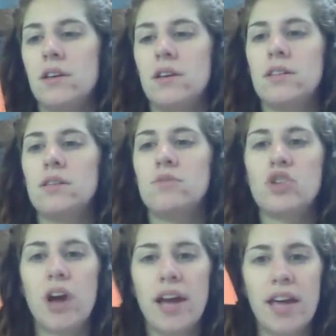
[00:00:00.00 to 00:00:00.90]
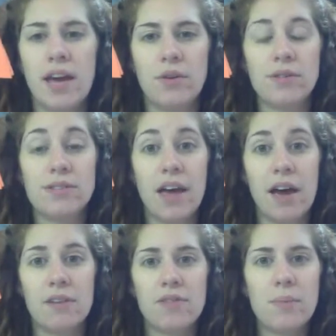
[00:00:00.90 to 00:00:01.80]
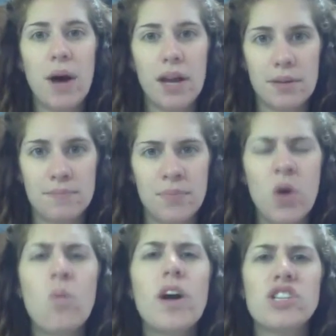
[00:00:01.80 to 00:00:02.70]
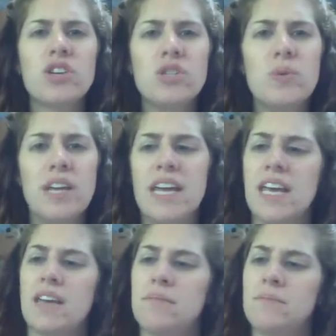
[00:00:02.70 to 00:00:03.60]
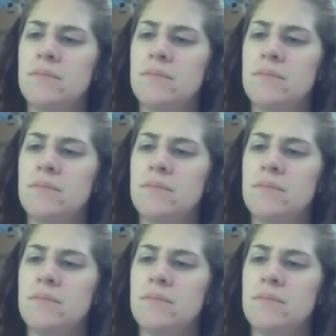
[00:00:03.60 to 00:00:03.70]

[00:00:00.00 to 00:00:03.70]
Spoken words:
some triangles out of the bottom. Watch, I'll do it again.